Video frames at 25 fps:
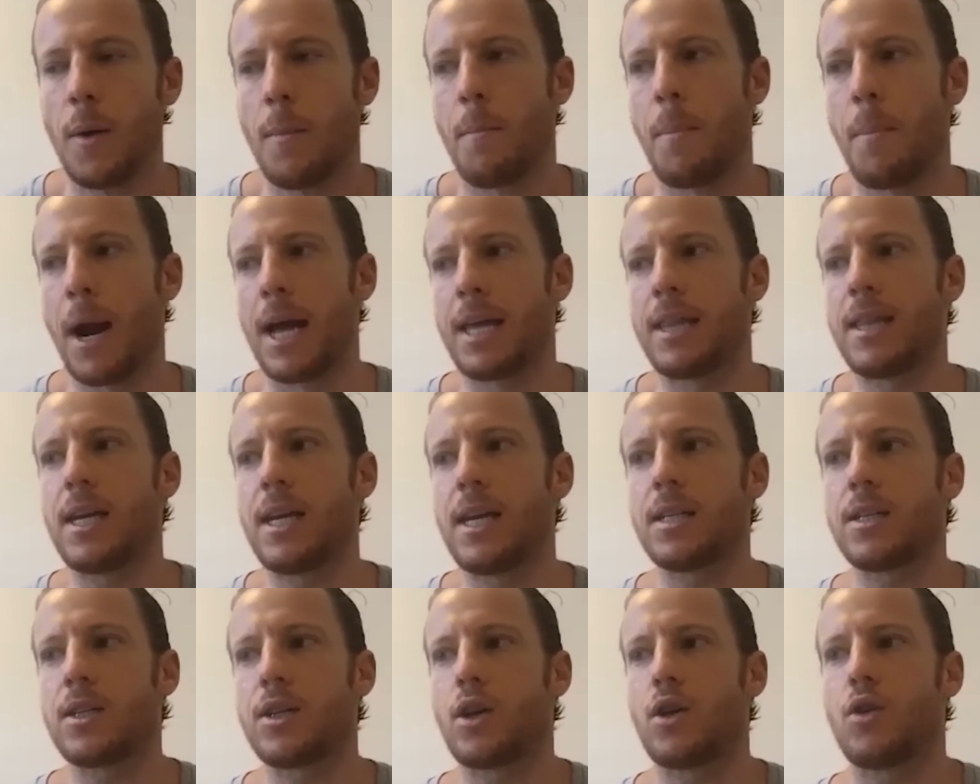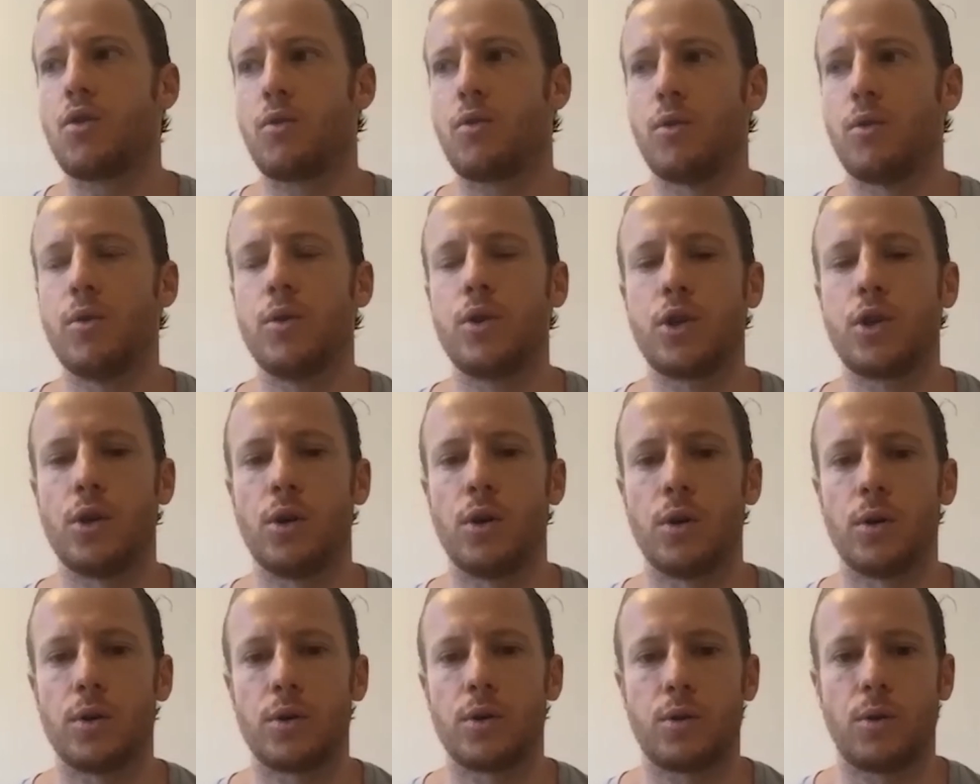but I think it's a
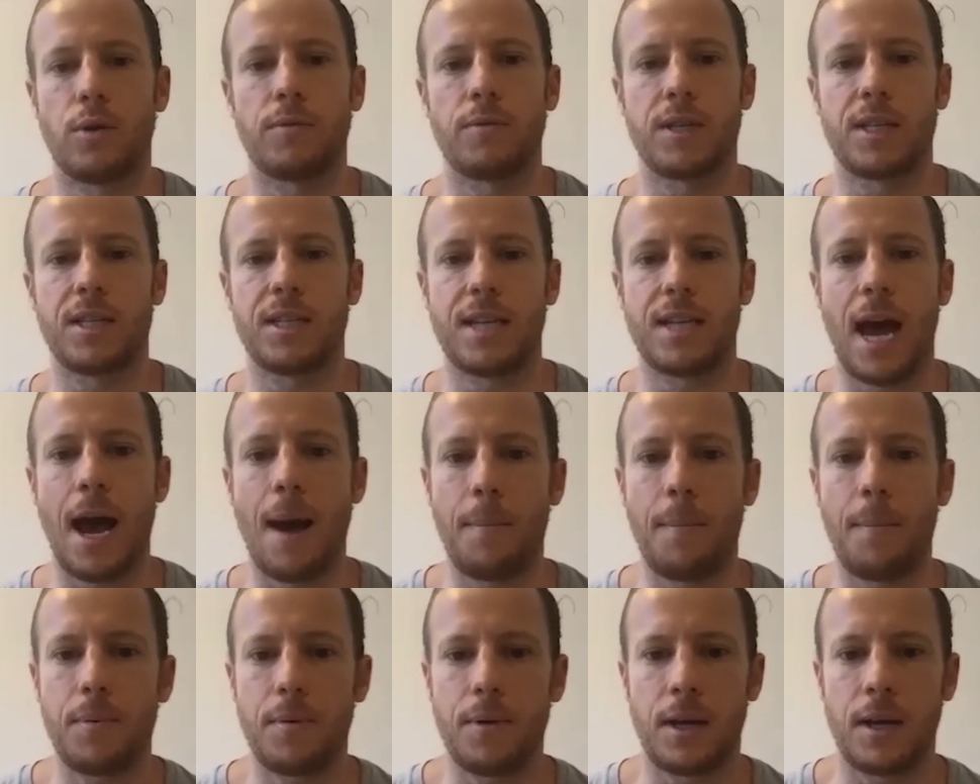crucial sort of step